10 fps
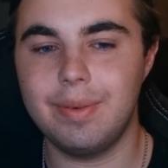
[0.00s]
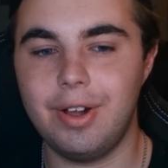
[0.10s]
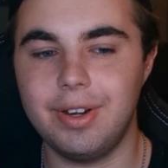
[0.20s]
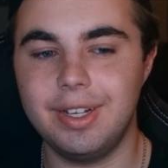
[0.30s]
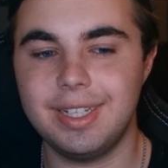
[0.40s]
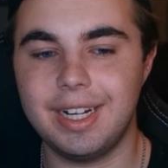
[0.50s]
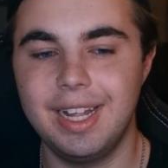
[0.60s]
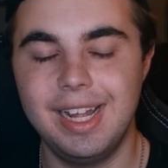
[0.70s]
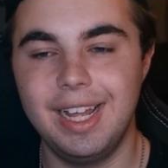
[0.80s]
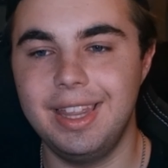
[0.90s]
out, and I was like,
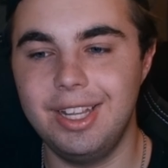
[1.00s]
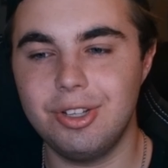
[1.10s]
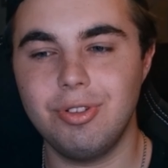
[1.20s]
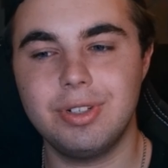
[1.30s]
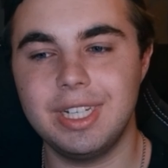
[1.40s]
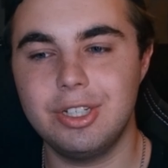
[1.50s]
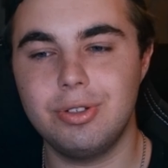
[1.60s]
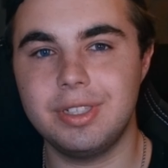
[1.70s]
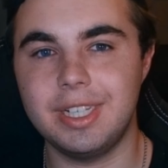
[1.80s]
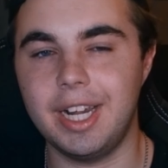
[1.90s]
this looks
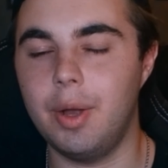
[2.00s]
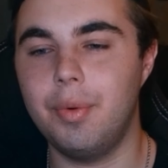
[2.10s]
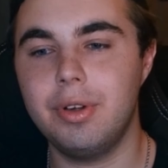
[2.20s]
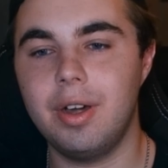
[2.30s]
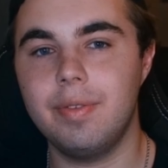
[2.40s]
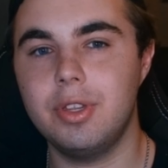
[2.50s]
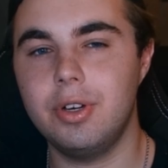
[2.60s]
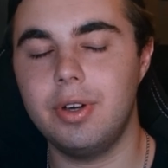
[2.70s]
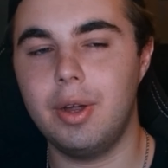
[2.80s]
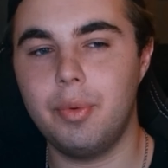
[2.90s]
interesting. I wonder if
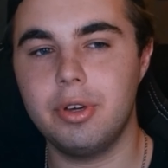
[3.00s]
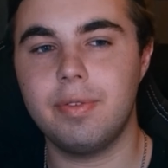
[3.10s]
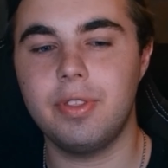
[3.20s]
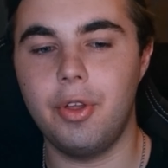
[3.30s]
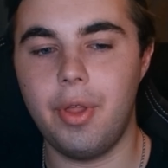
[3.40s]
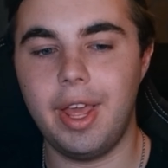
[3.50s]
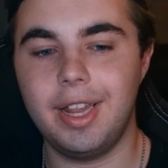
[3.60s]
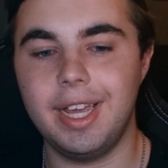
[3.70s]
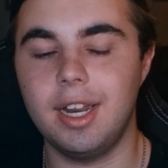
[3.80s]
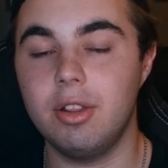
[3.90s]
they'll I wonder if they'll nail
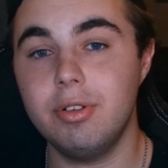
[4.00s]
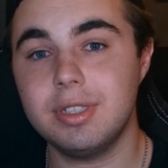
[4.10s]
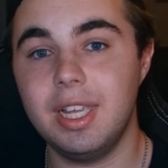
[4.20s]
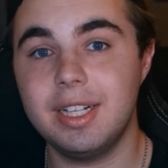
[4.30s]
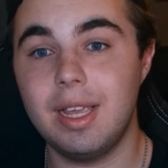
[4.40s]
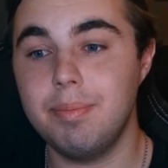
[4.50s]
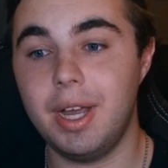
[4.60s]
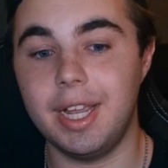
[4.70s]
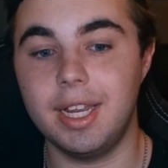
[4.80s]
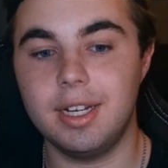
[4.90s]
it. And it looks like they
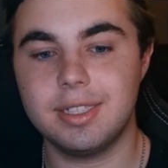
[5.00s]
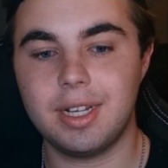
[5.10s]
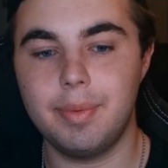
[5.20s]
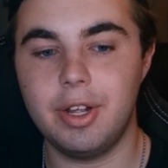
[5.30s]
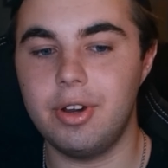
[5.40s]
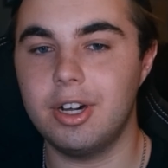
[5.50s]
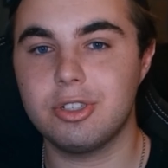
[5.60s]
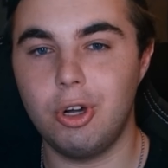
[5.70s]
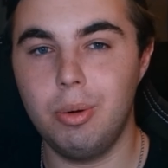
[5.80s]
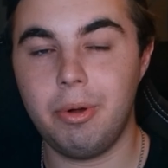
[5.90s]
might. And it's coming out in
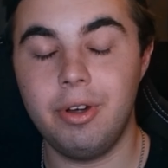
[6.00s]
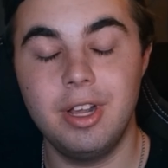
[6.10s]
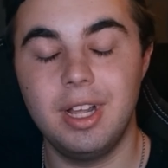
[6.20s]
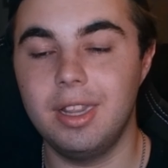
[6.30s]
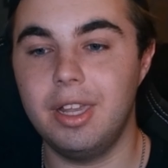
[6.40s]
October. A